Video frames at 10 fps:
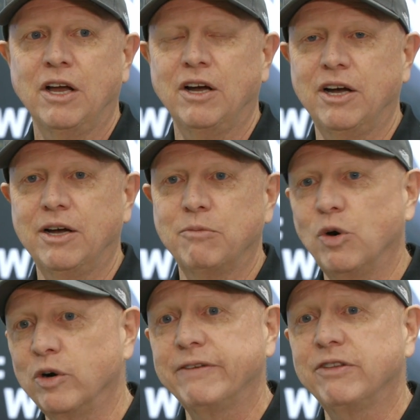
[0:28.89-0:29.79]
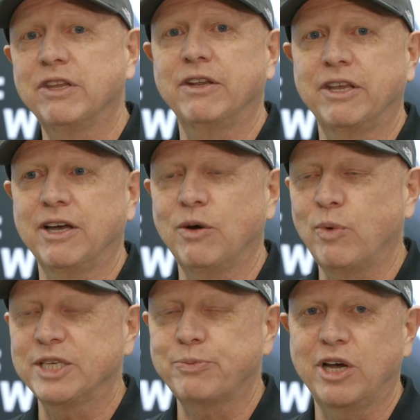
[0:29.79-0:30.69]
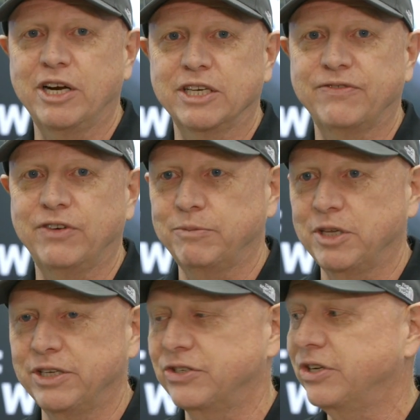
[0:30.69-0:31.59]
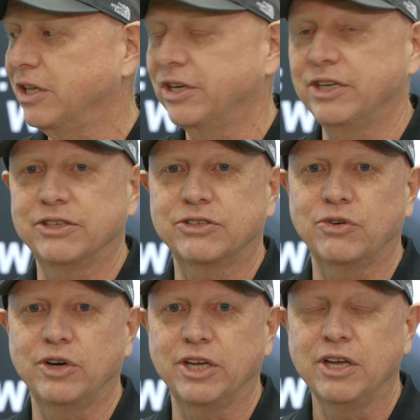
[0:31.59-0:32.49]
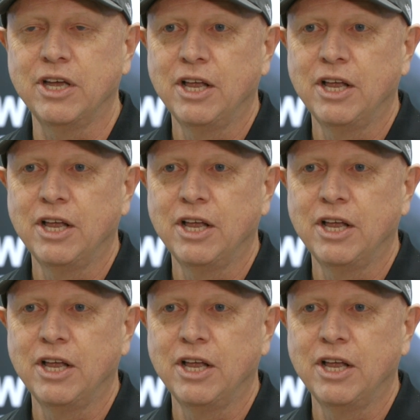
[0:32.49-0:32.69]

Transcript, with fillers: um, or even the uh, waste products from the distilling industry